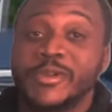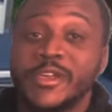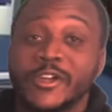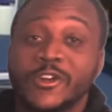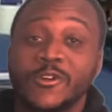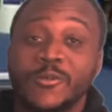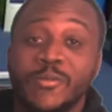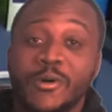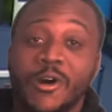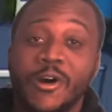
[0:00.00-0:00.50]

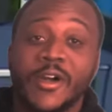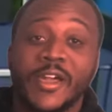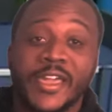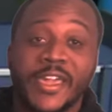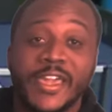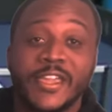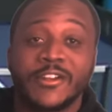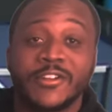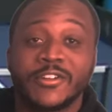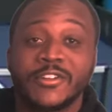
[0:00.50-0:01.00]
pickleball
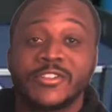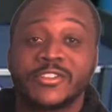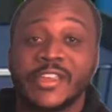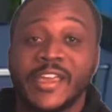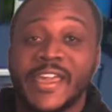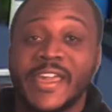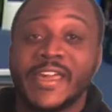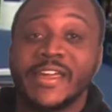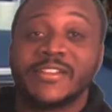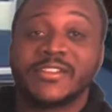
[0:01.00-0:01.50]
haters
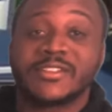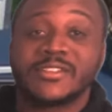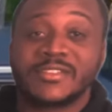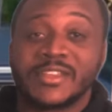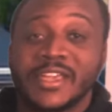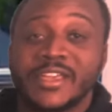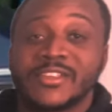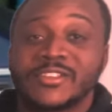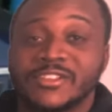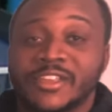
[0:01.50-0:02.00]
and
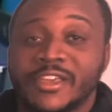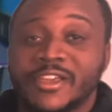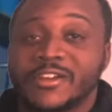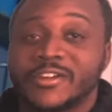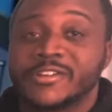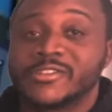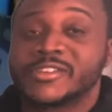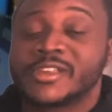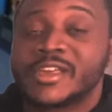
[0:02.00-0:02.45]
naysayers,